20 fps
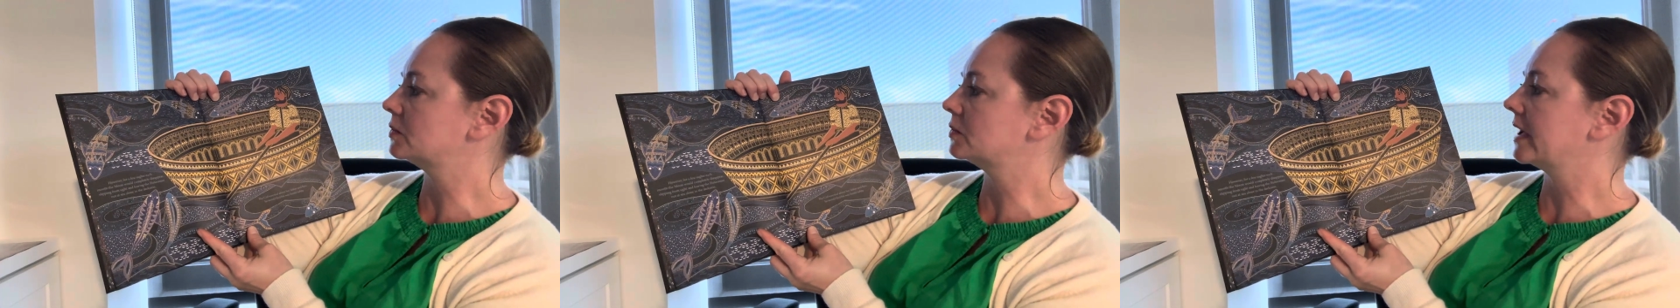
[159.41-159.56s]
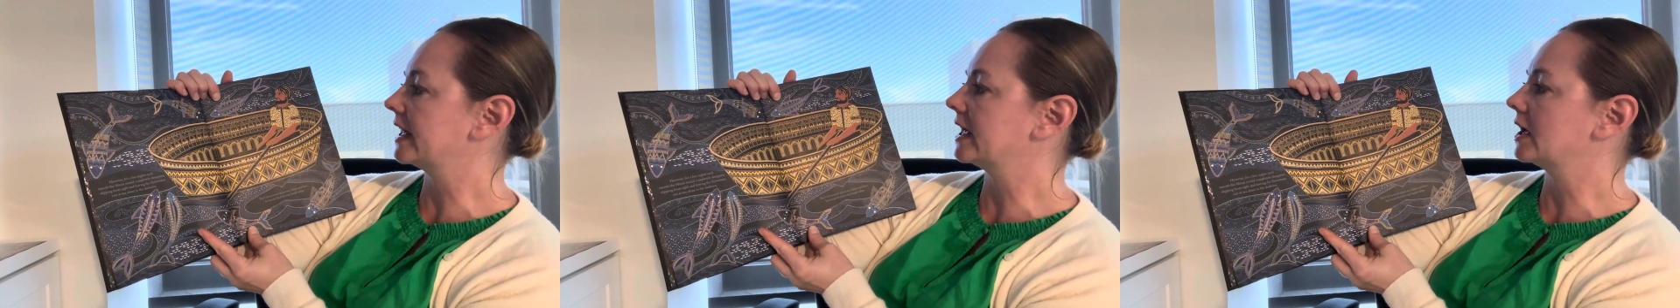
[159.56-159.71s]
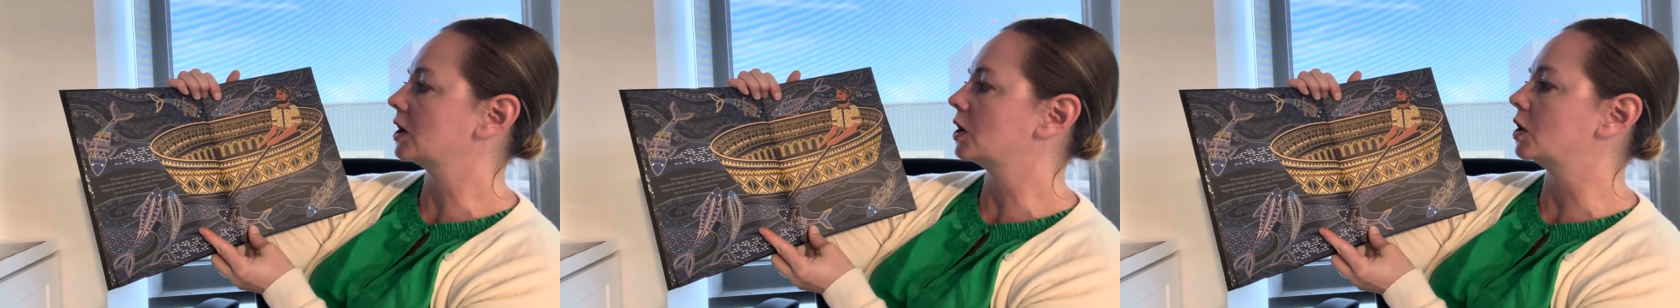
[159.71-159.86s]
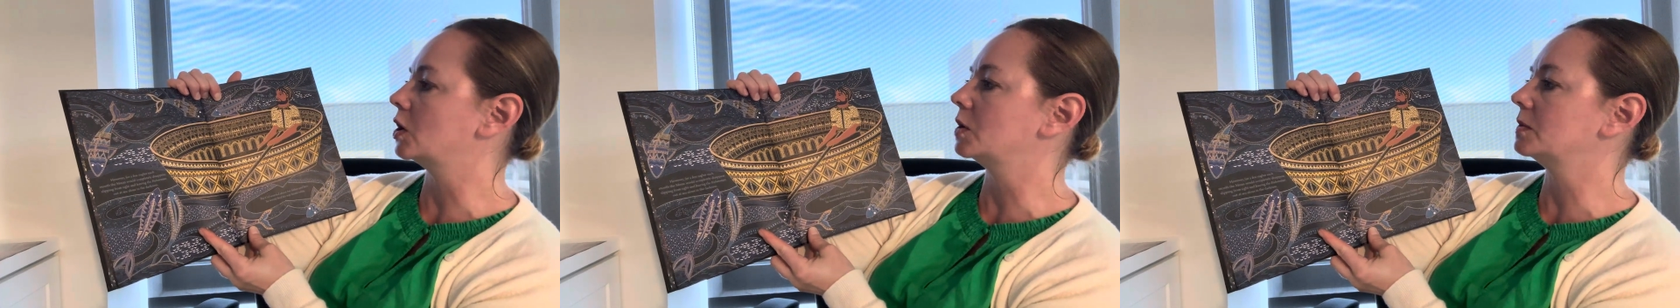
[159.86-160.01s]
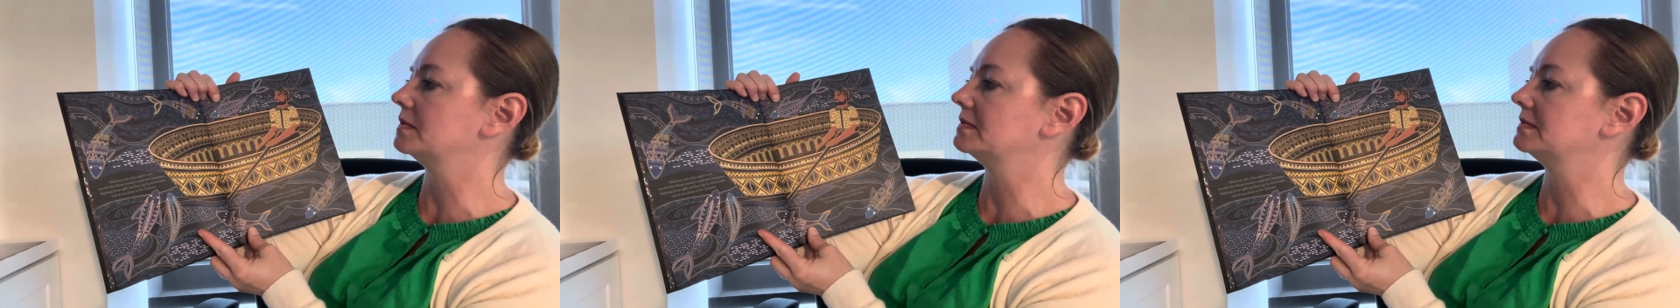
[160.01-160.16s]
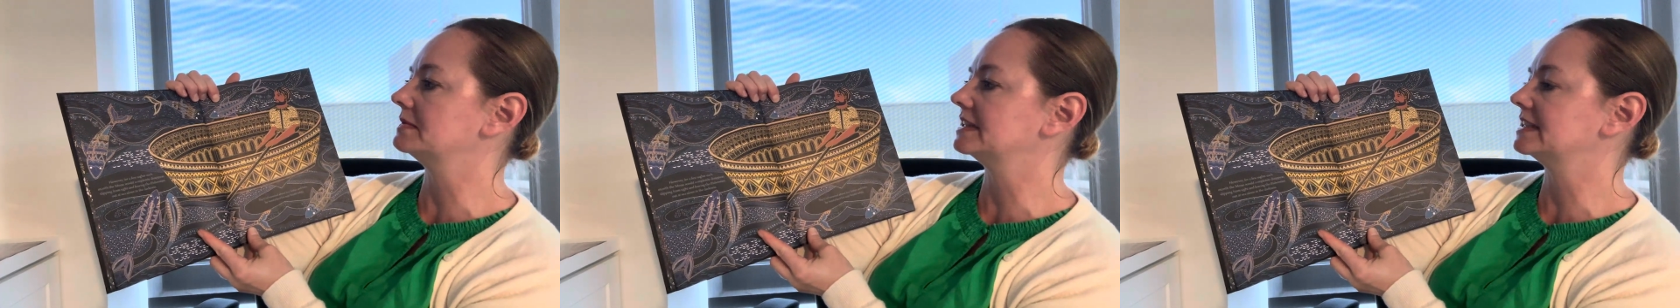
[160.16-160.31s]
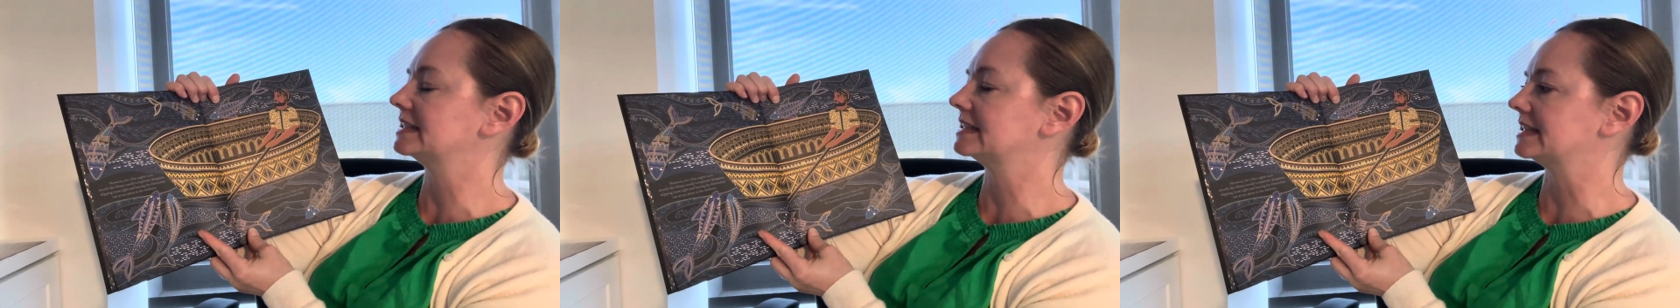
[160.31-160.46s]
way
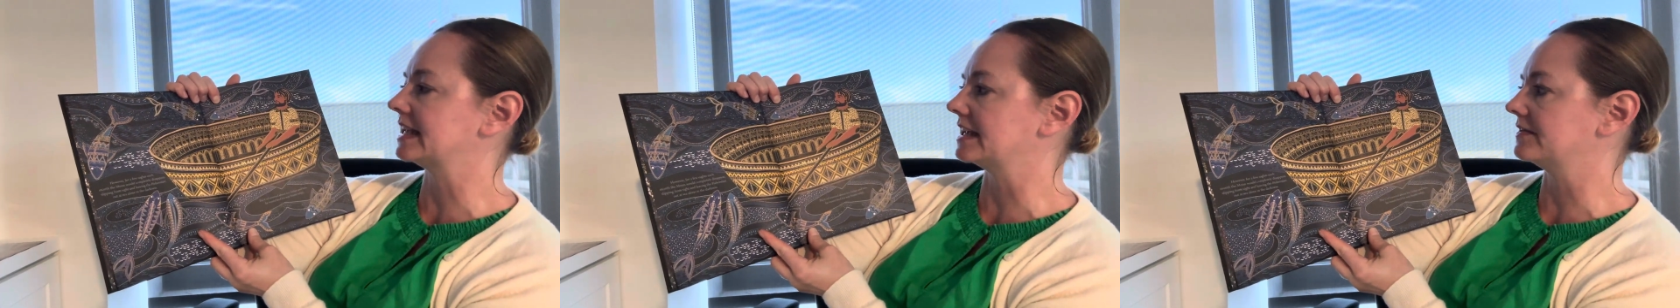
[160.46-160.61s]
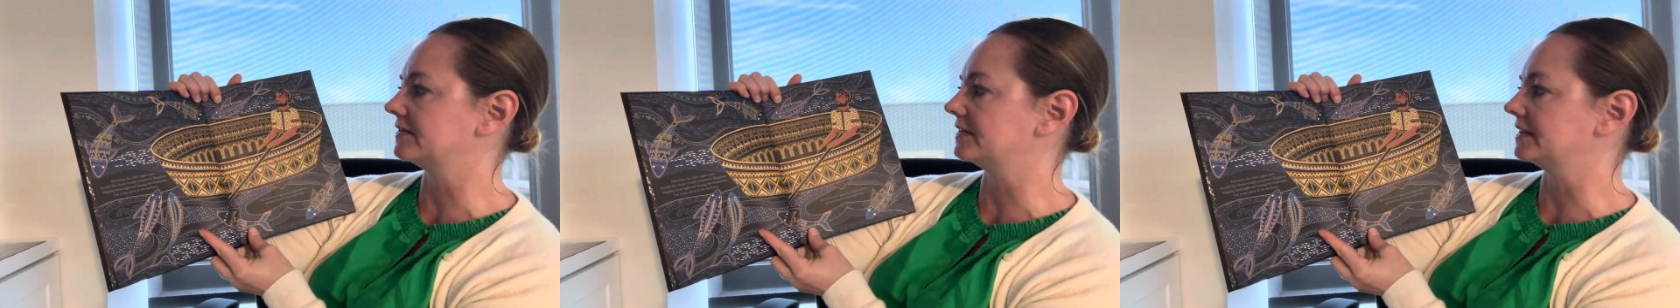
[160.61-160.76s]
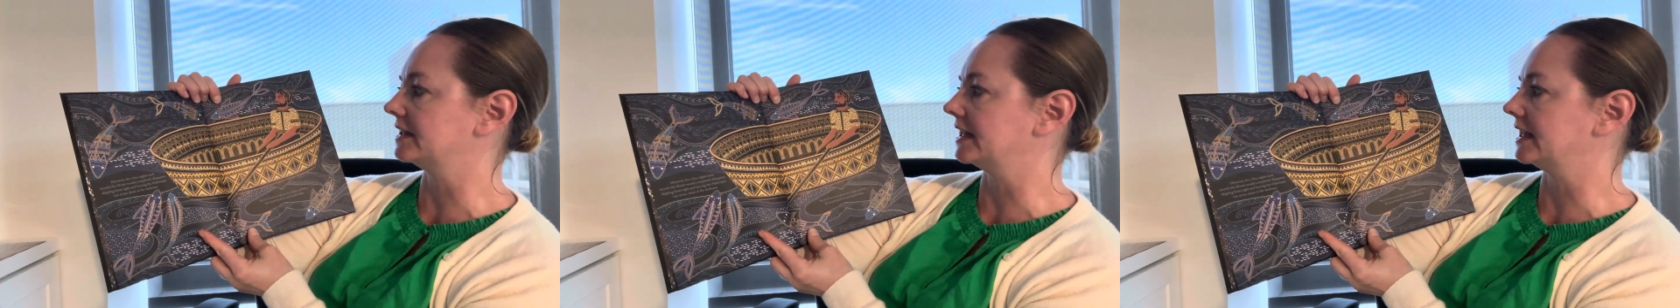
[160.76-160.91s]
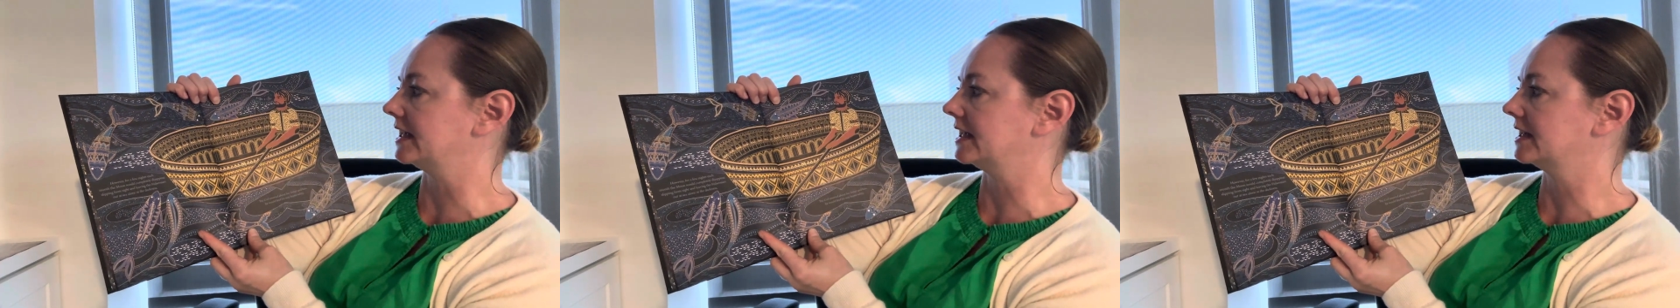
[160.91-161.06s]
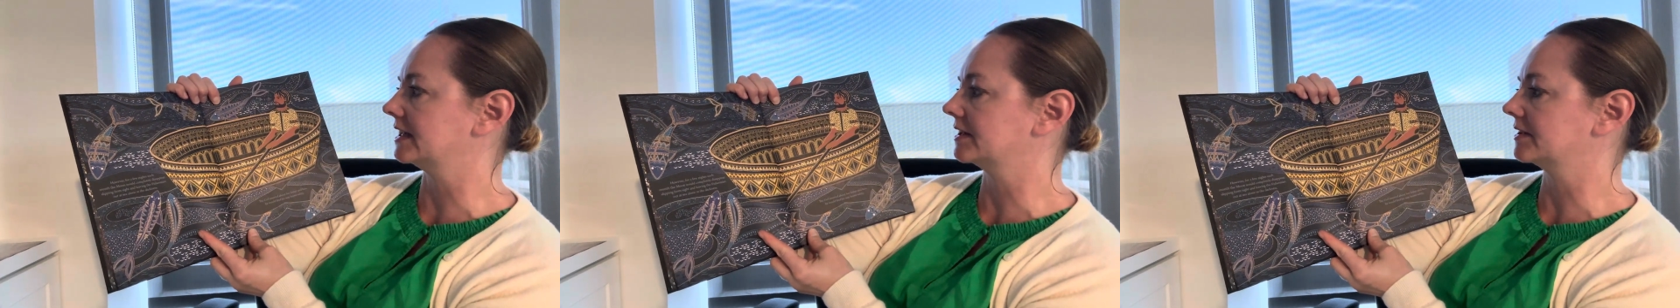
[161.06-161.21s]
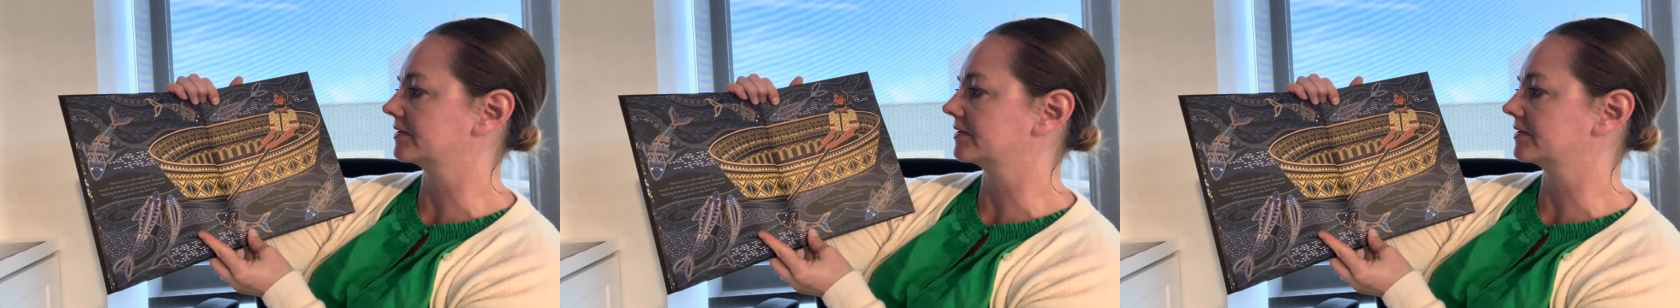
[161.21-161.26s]
home safely.